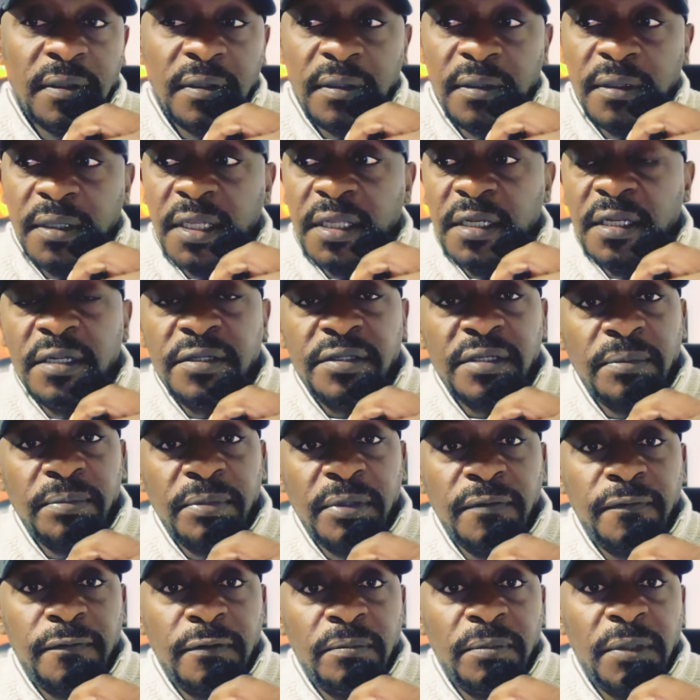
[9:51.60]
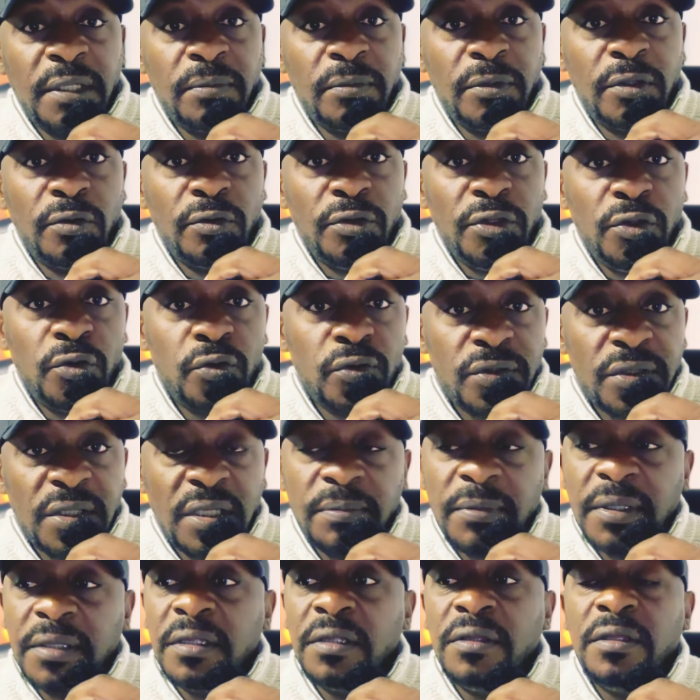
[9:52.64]
They need something from them, they will use
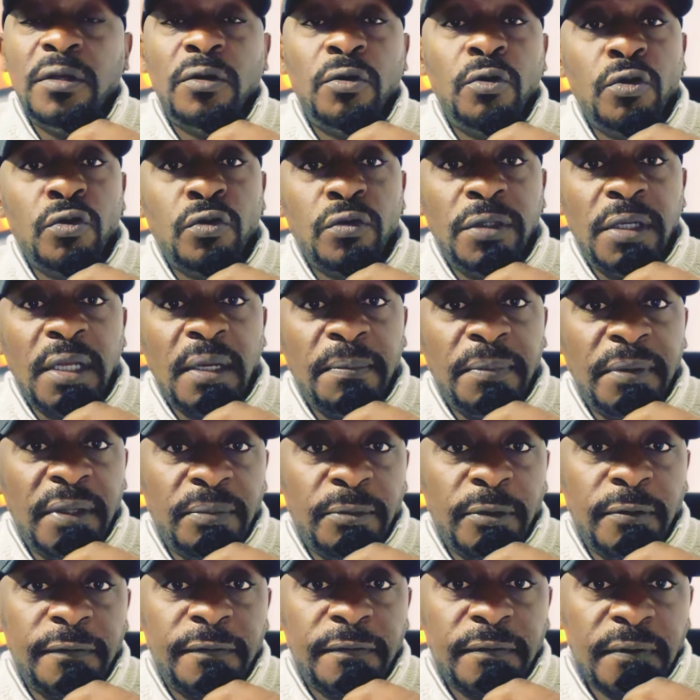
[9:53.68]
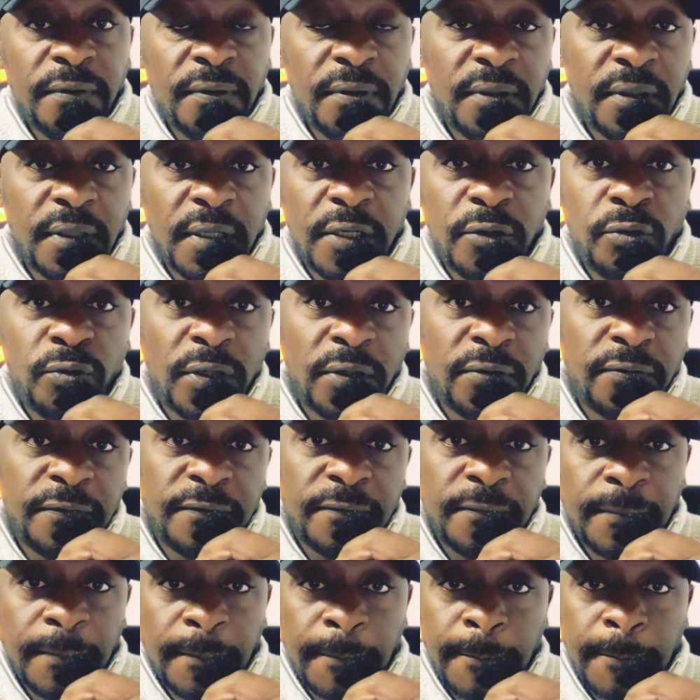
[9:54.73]
them, and then they are going to dump them off and run off.